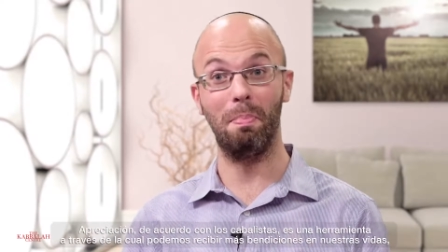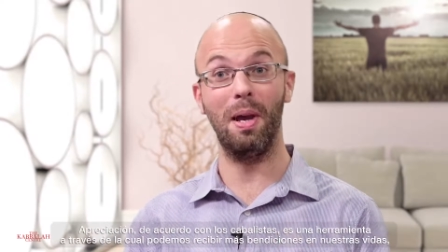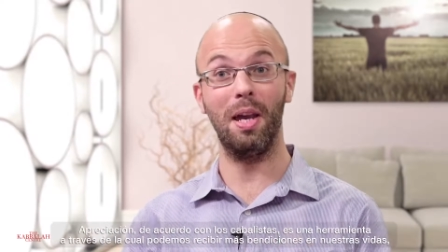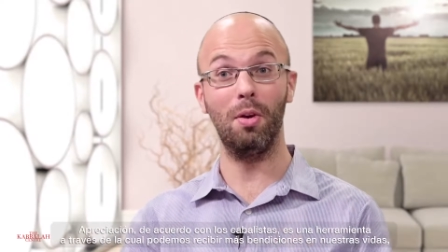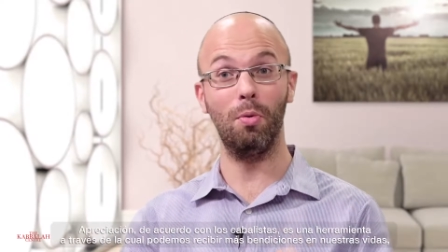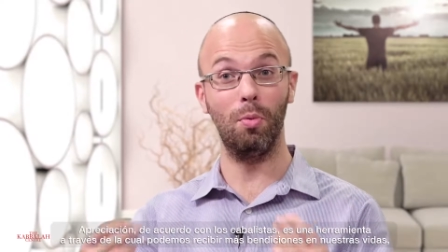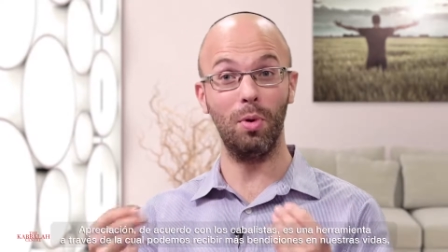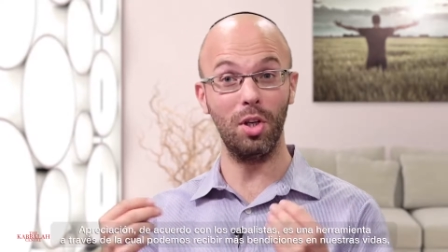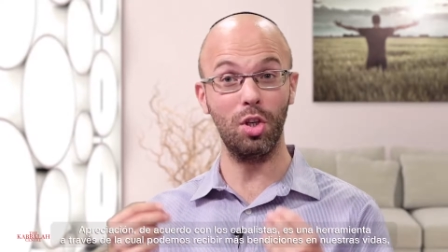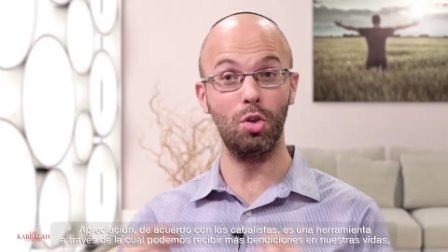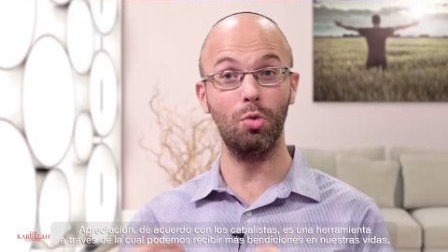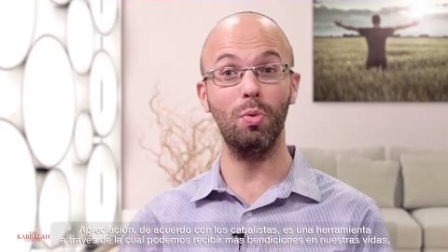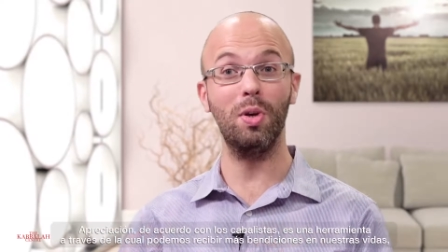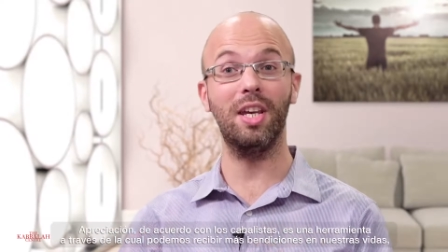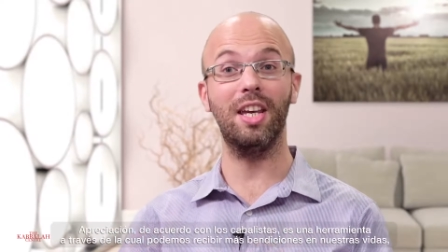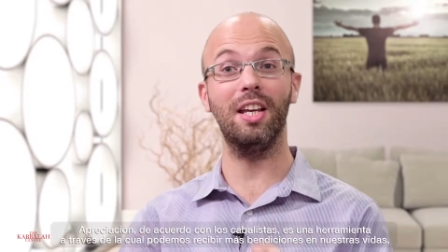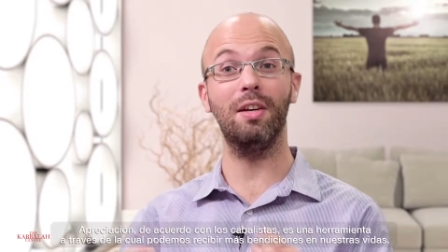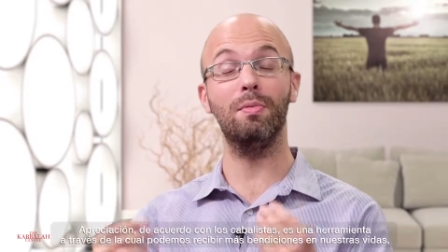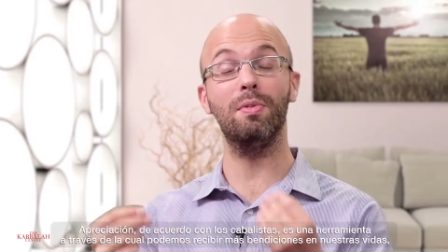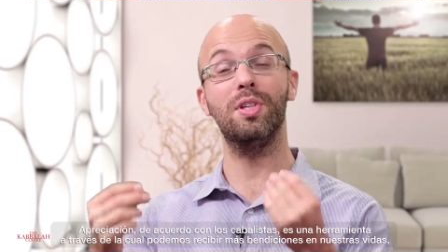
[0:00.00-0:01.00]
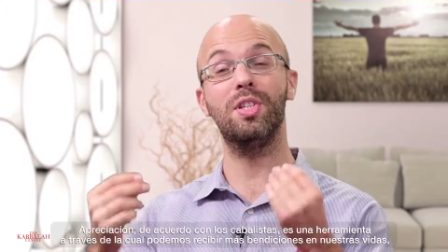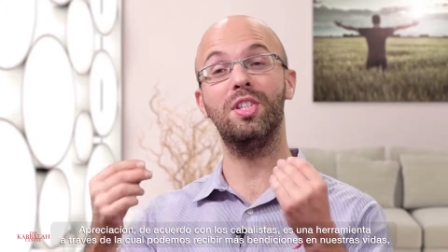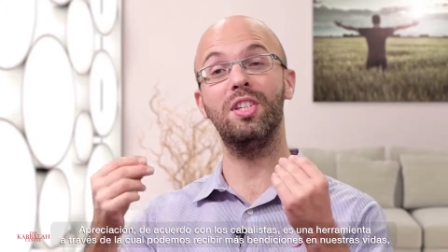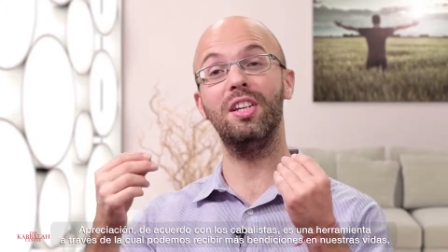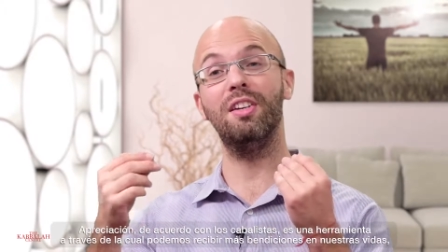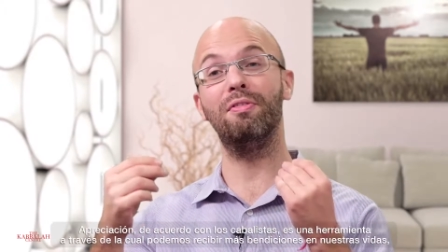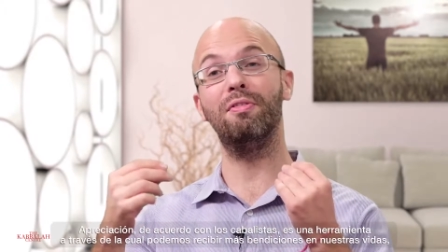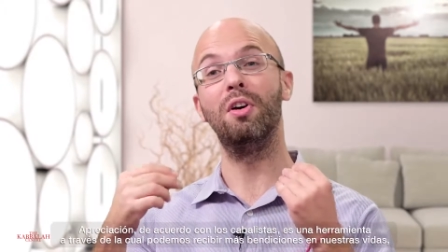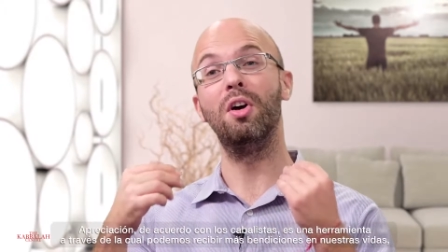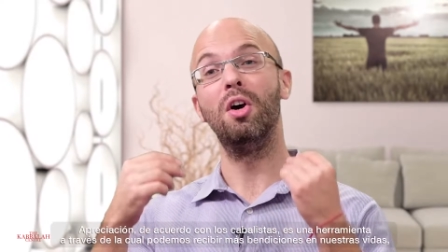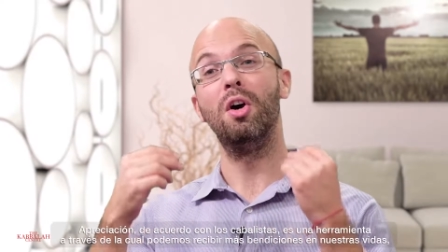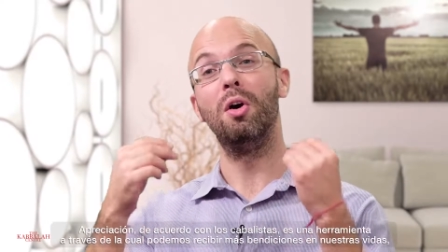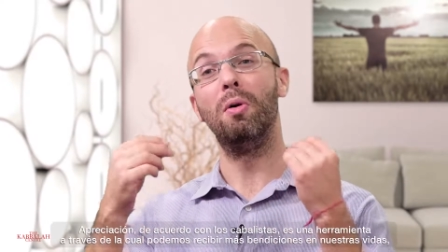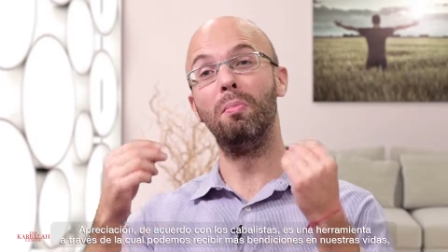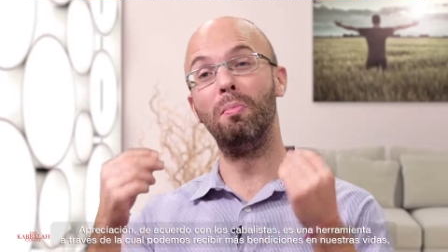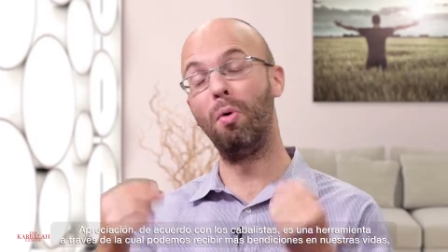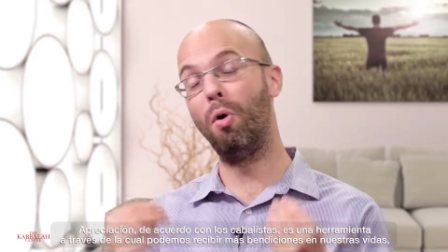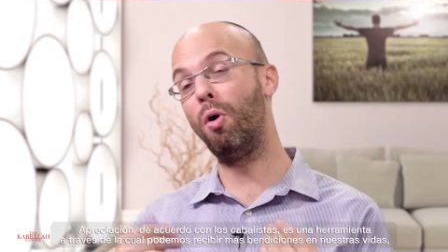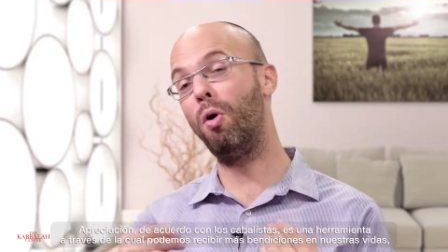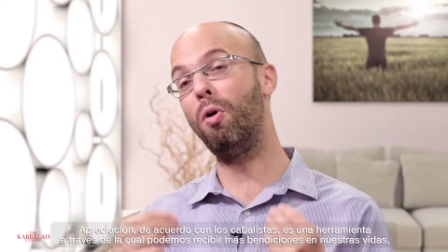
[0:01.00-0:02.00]
by which we can receive
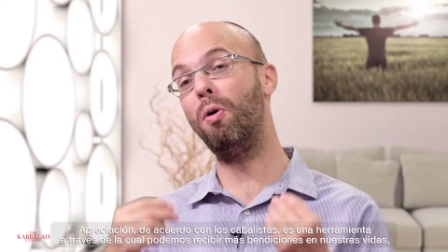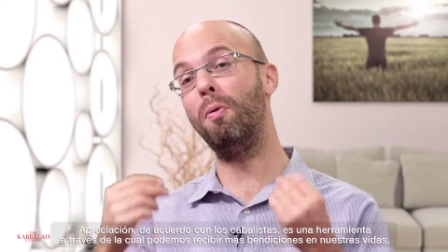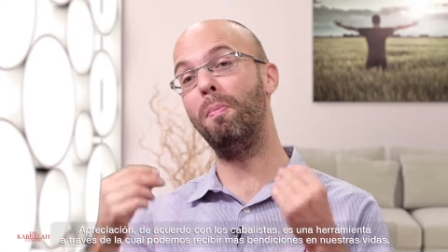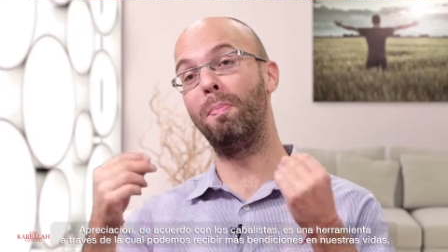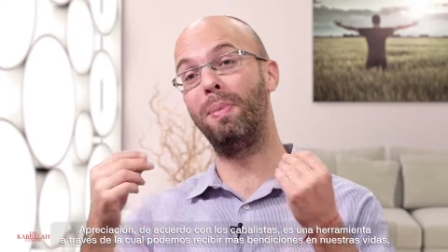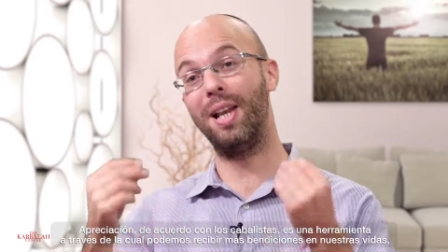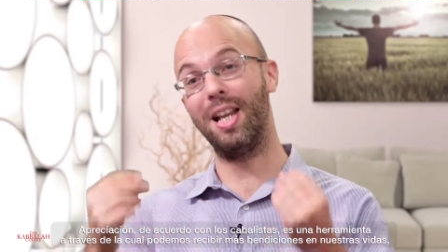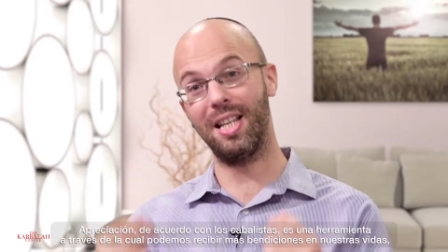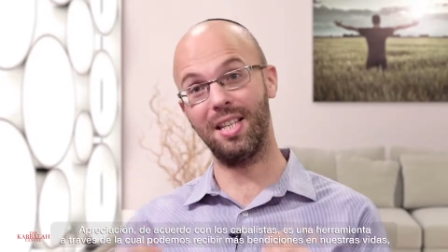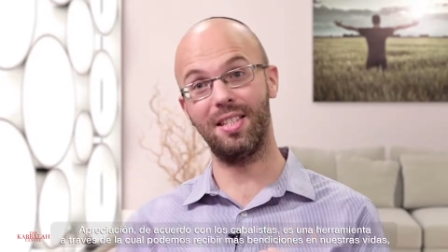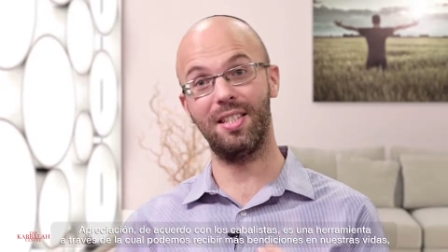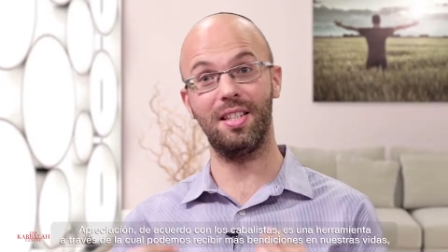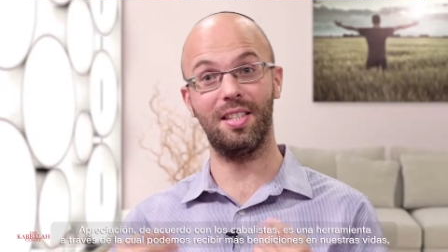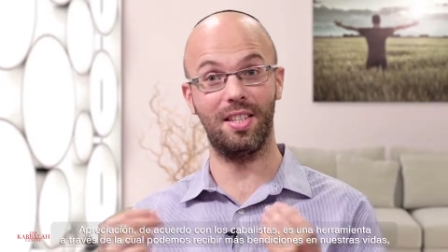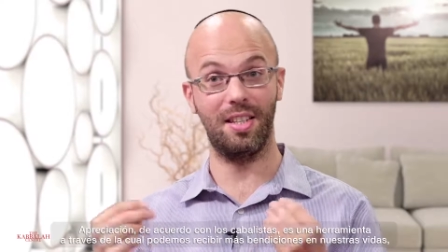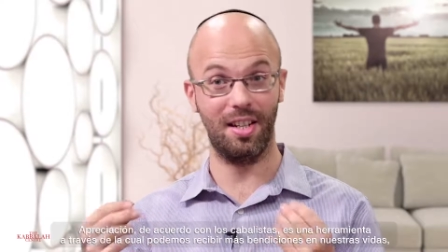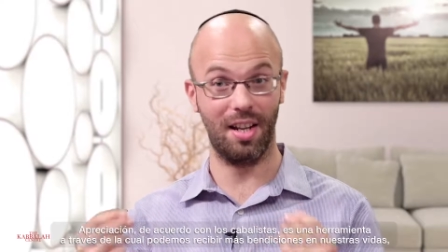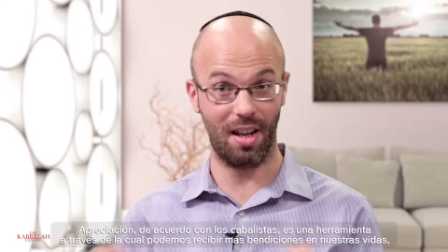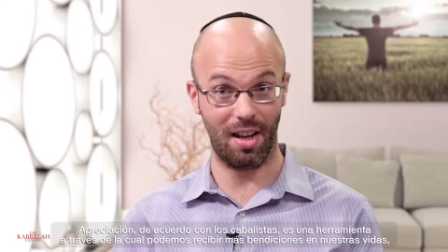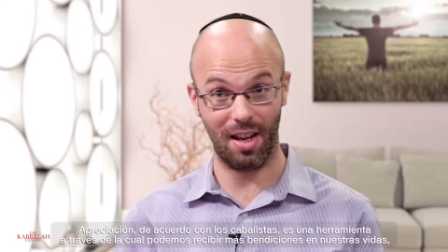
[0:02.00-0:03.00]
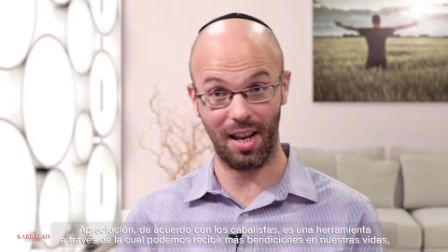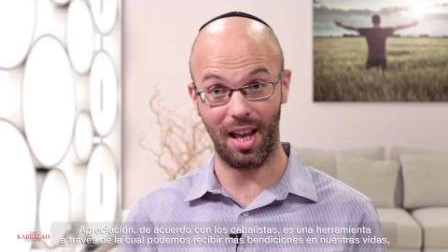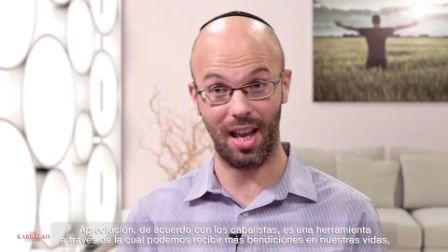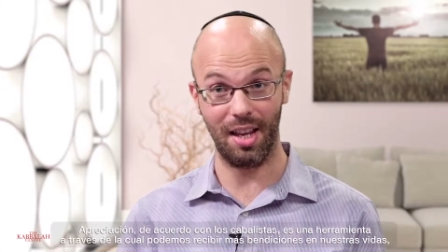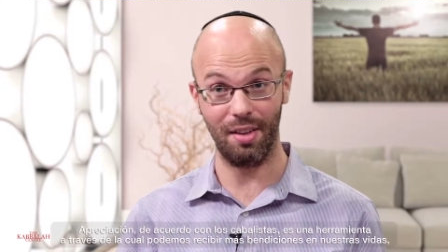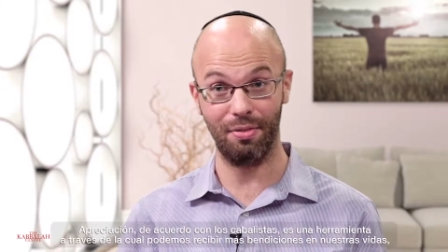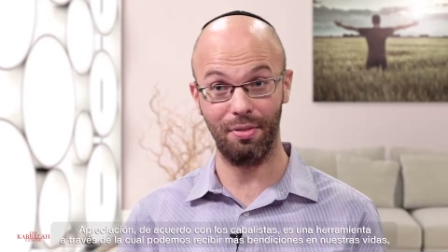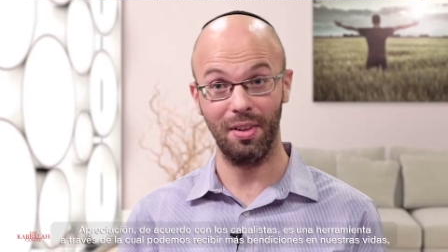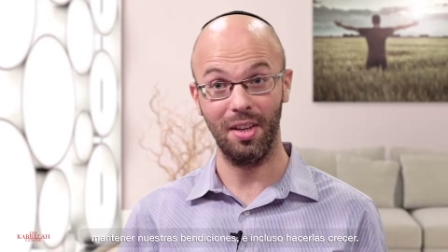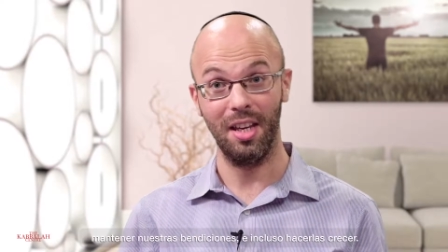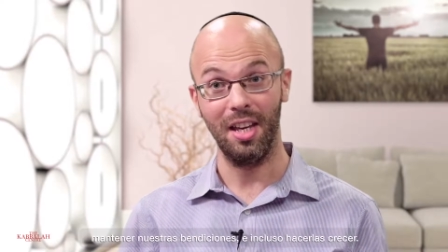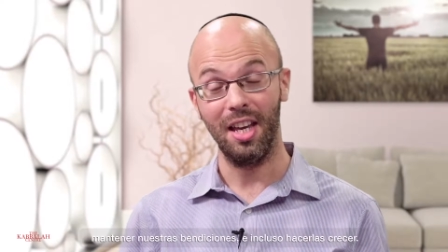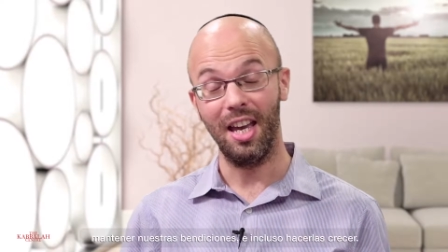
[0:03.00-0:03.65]
more blessings in our life